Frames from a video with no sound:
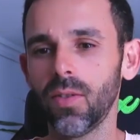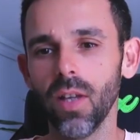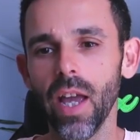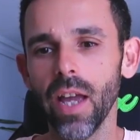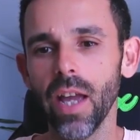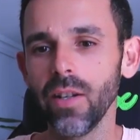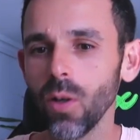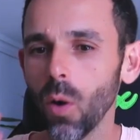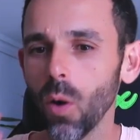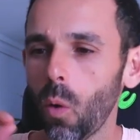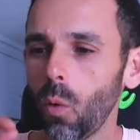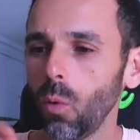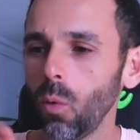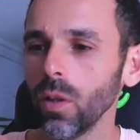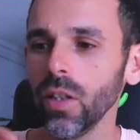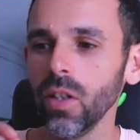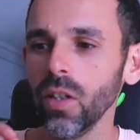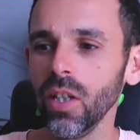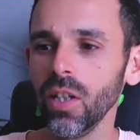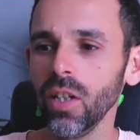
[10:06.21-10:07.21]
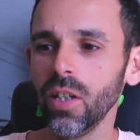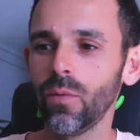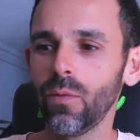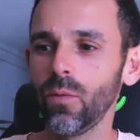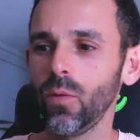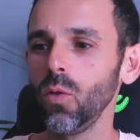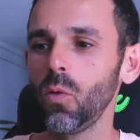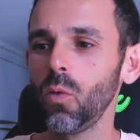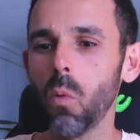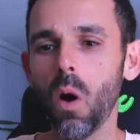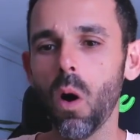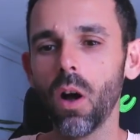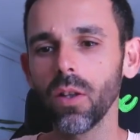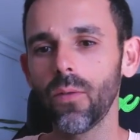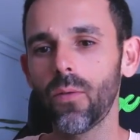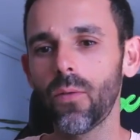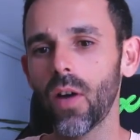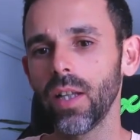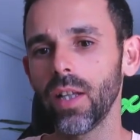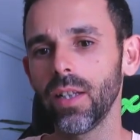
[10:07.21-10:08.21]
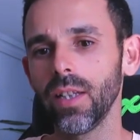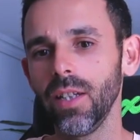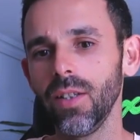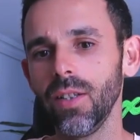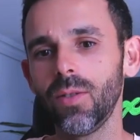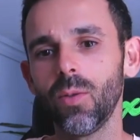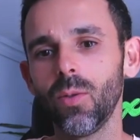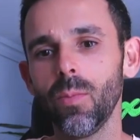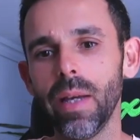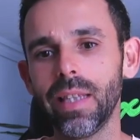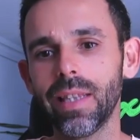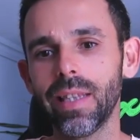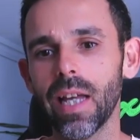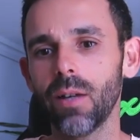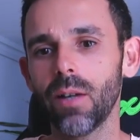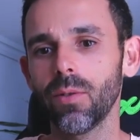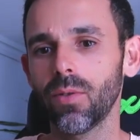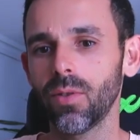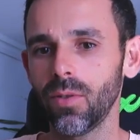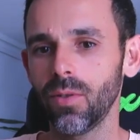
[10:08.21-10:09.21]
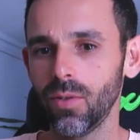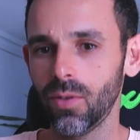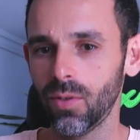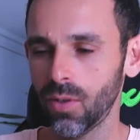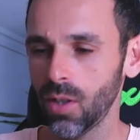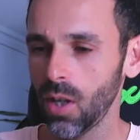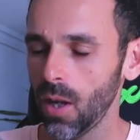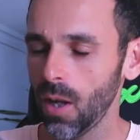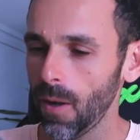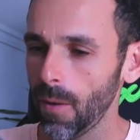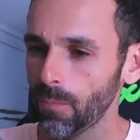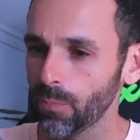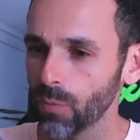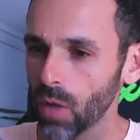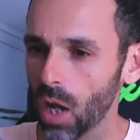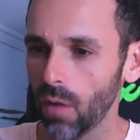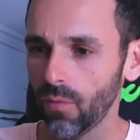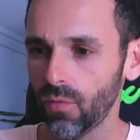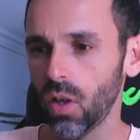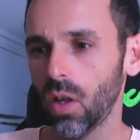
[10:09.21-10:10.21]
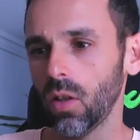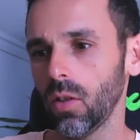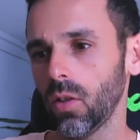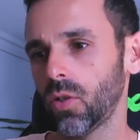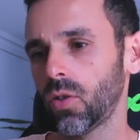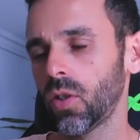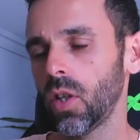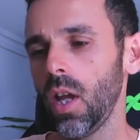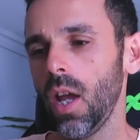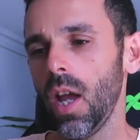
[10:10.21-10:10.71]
And you only need a few qualified leads to make thousands of dollars.